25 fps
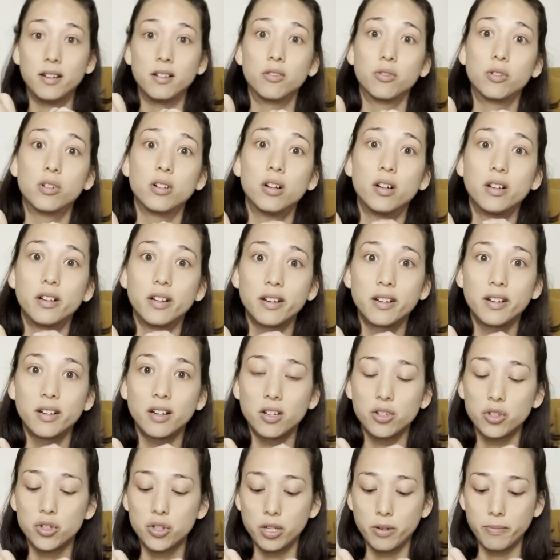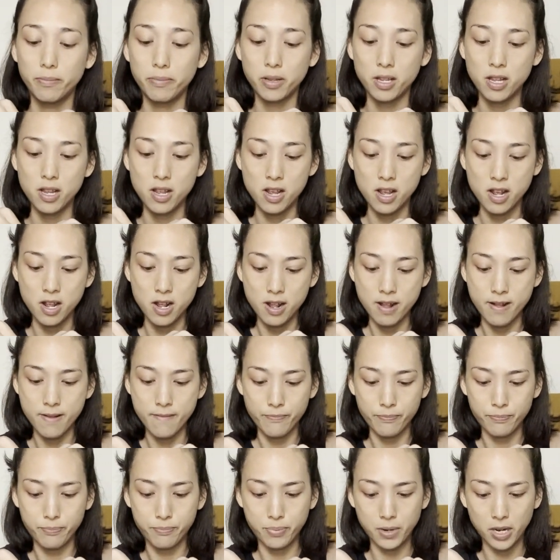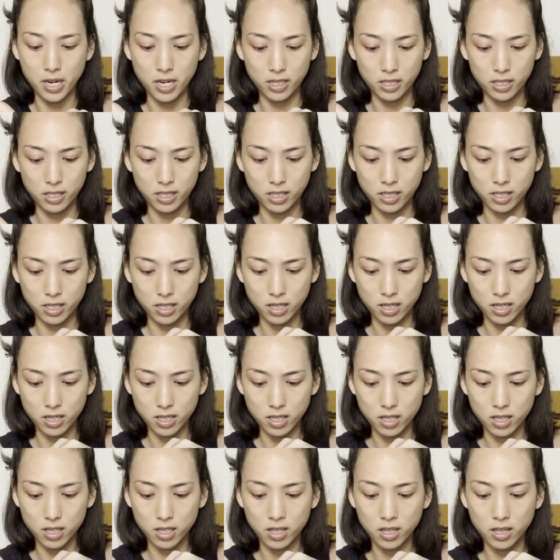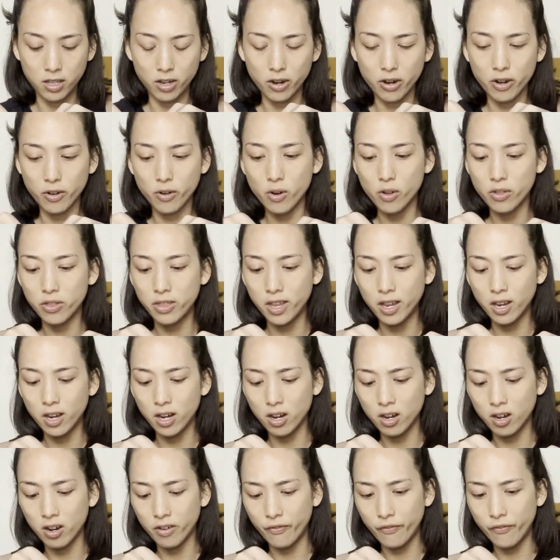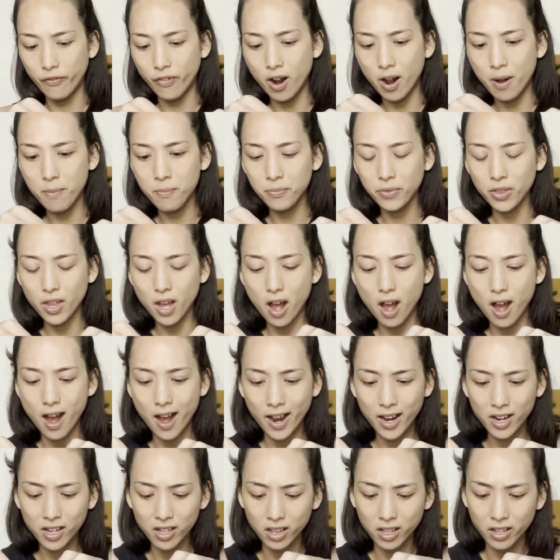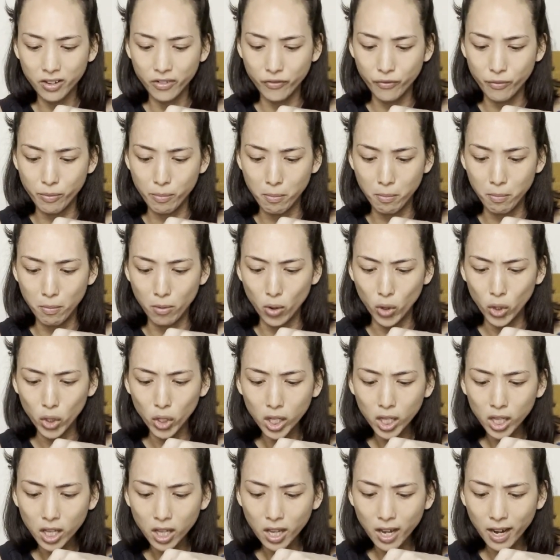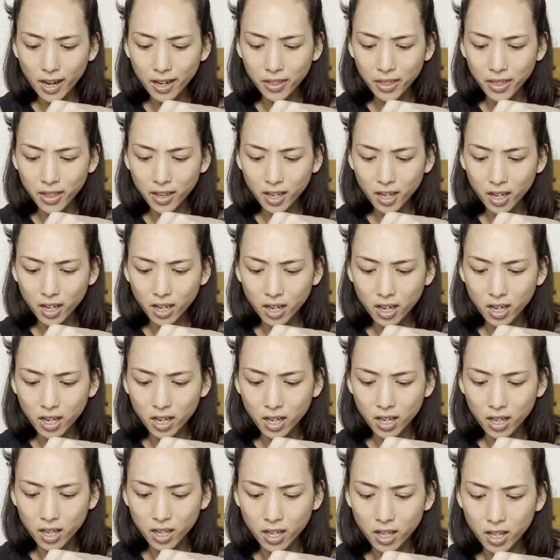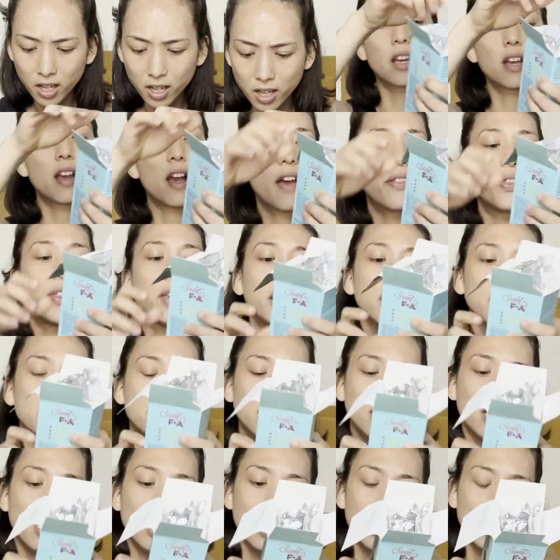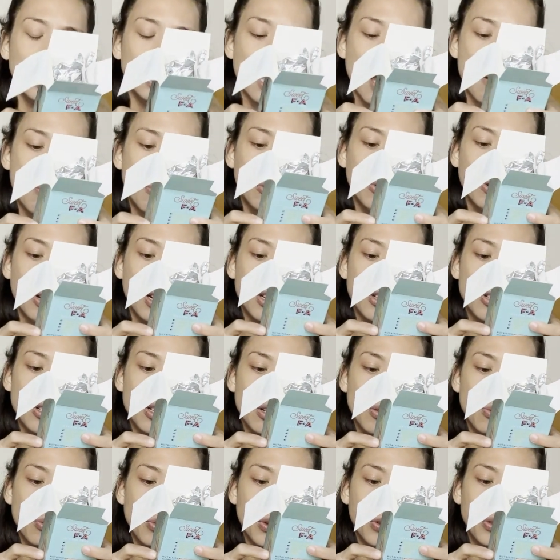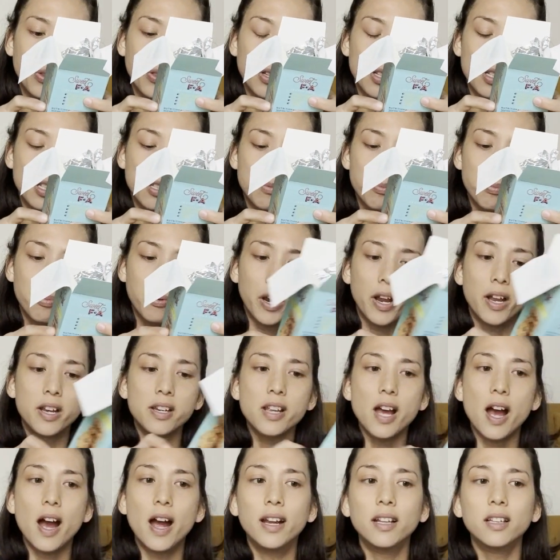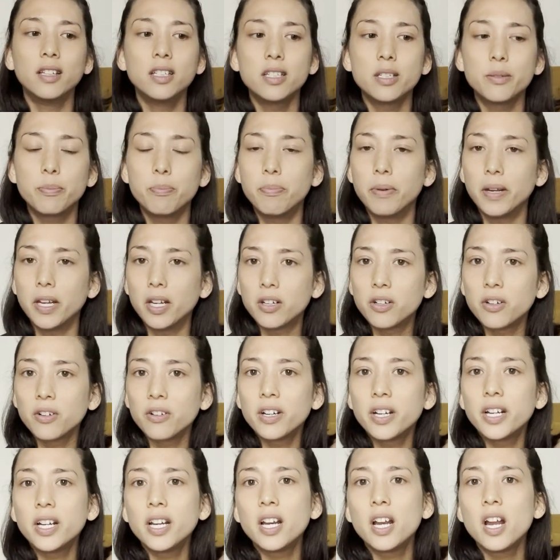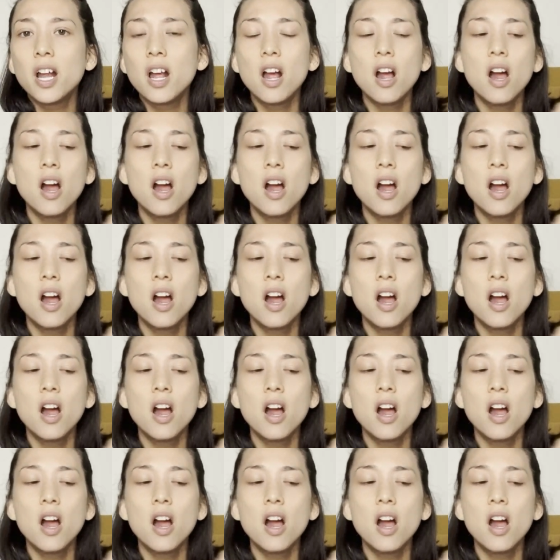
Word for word: Oh God, that's not cheap. But they're, they're from the Isle of Mull, I think. I think it's like a collaboration with this brand Island Bakery.